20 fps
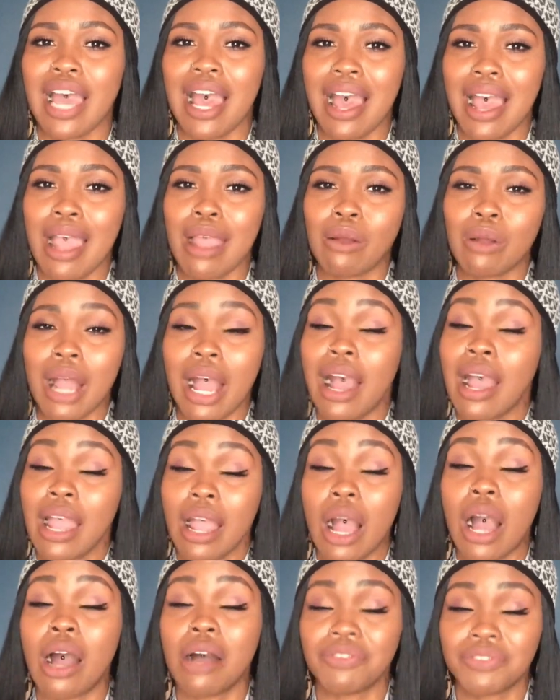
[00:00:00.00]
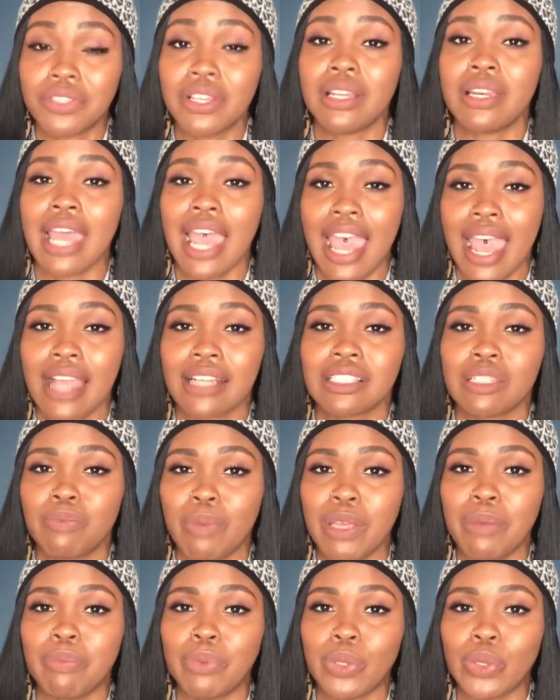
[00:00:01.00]
I, I often ask
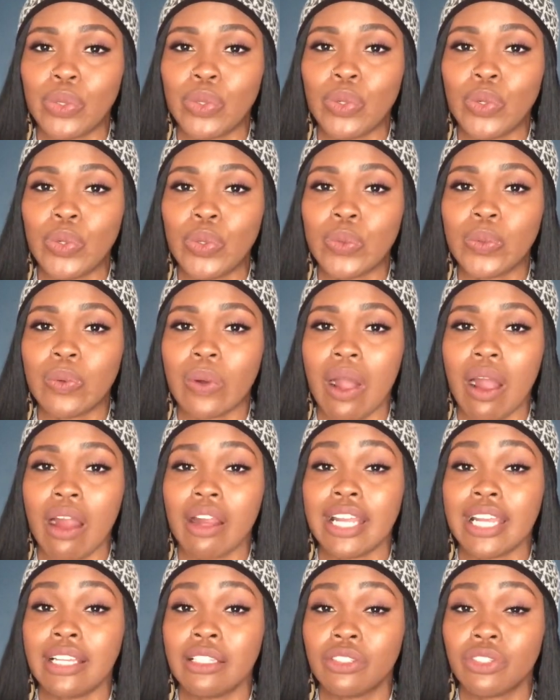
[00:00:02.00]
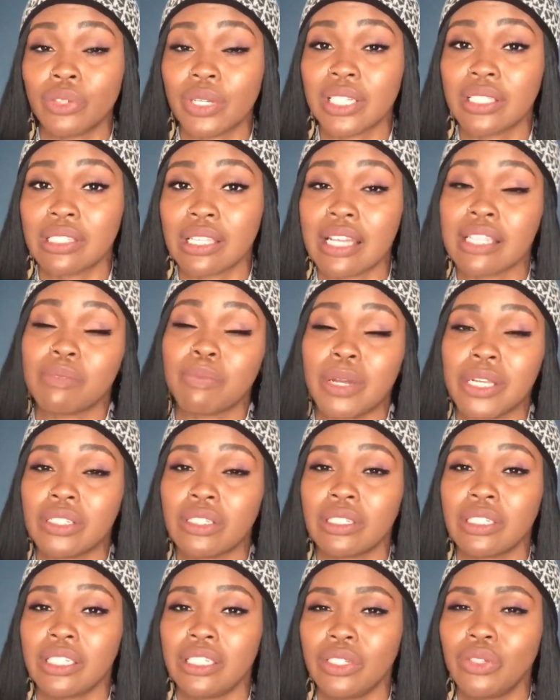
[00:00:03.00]
people who are interested,
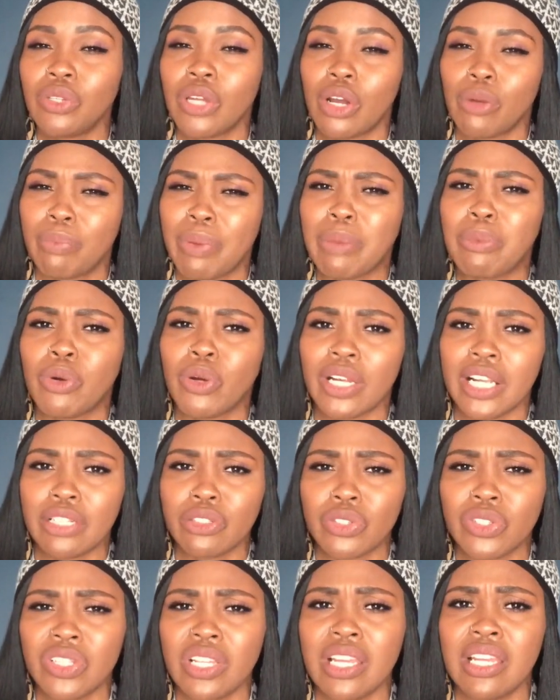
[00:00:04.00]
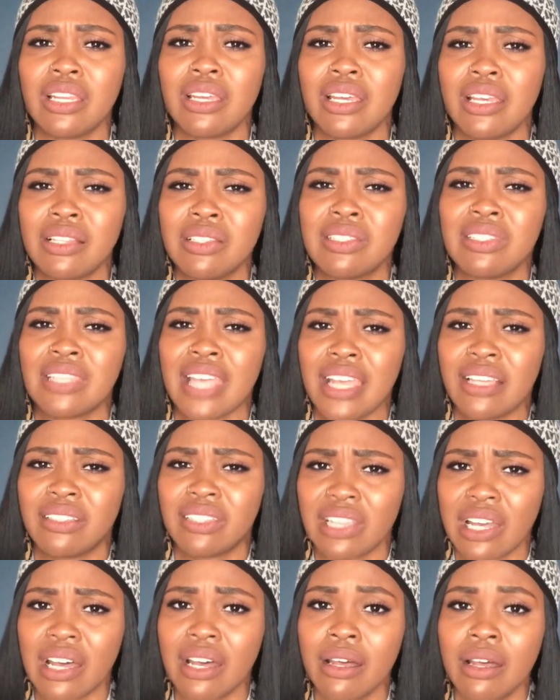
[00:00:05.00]
especially, you know, people who are interested in
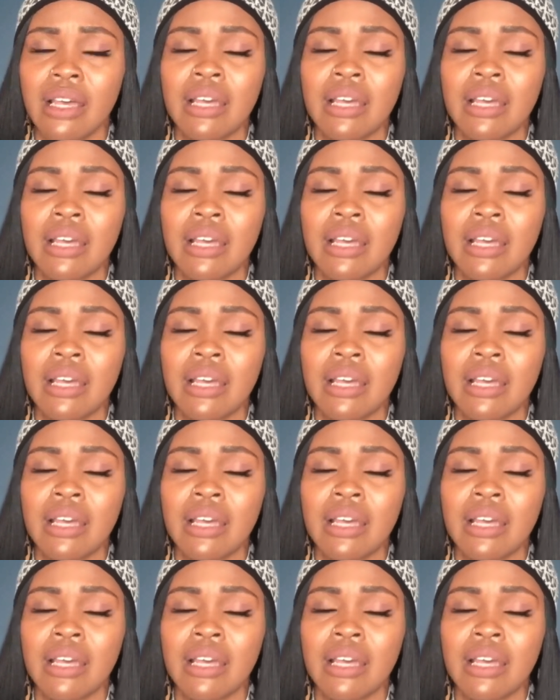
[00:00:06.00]
Zeta.